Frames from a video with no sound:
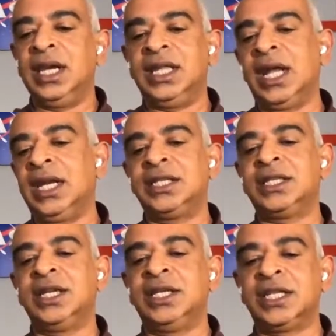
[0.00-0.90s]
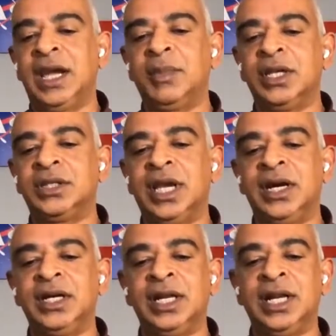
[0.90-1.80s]
In that instant in time,
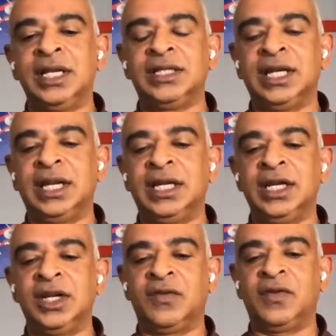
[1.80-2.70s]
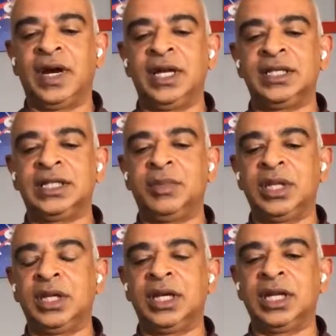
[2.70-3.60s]
I realized that I needed to find
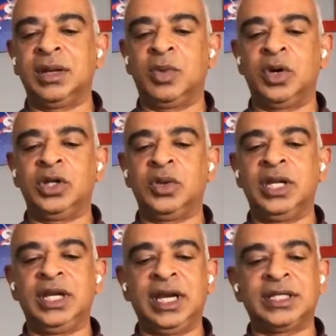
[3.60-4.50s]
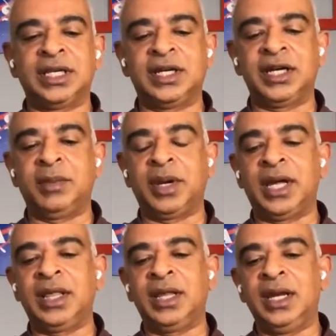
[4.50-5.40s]
something a little more unique as a career
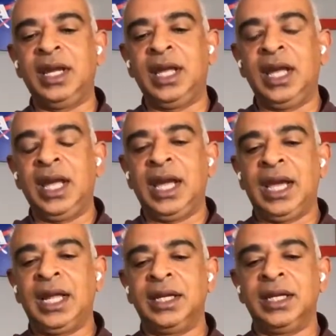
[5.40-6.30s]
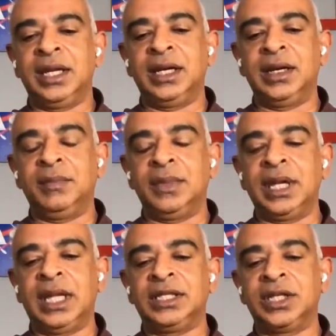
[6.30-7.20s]
path. And
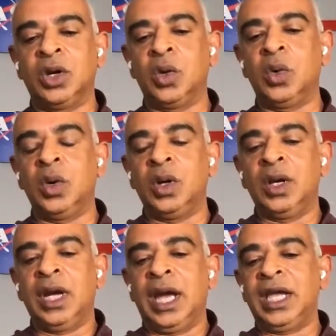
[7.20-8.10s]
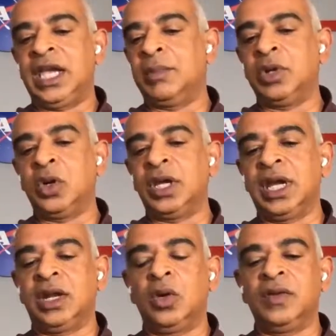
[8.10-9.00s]
so I kept
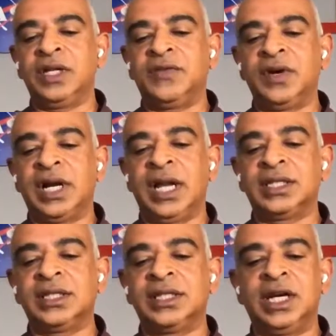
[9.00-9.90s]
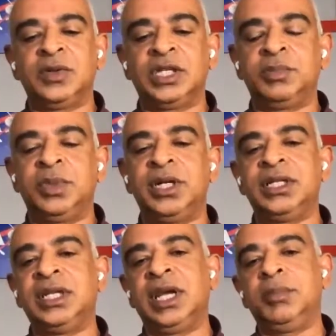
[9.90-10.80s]
looking at all the different classes that I was
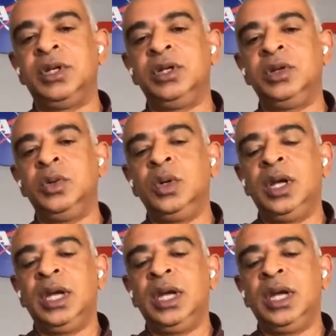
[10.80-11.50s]
experiencing at Purdue,